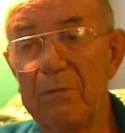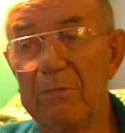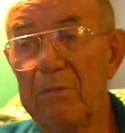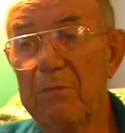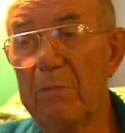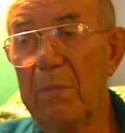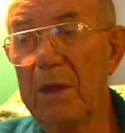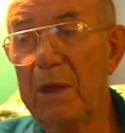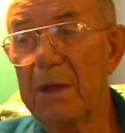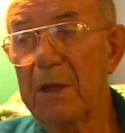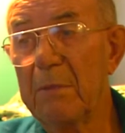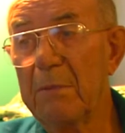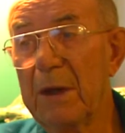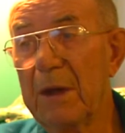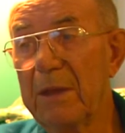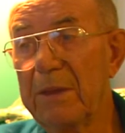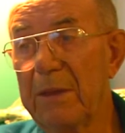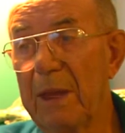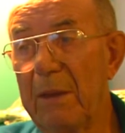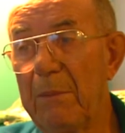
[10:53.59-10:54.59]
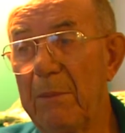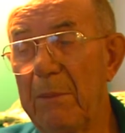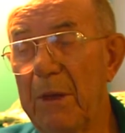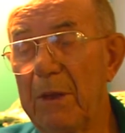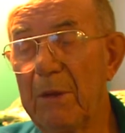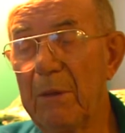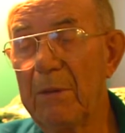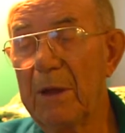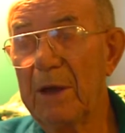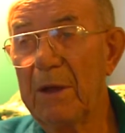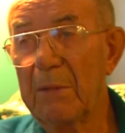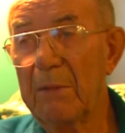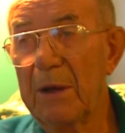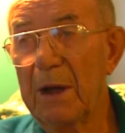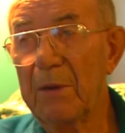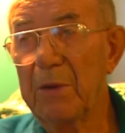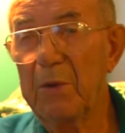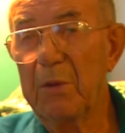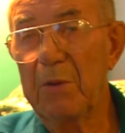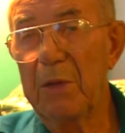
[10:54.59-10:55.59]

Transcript: bag about that big around, about 2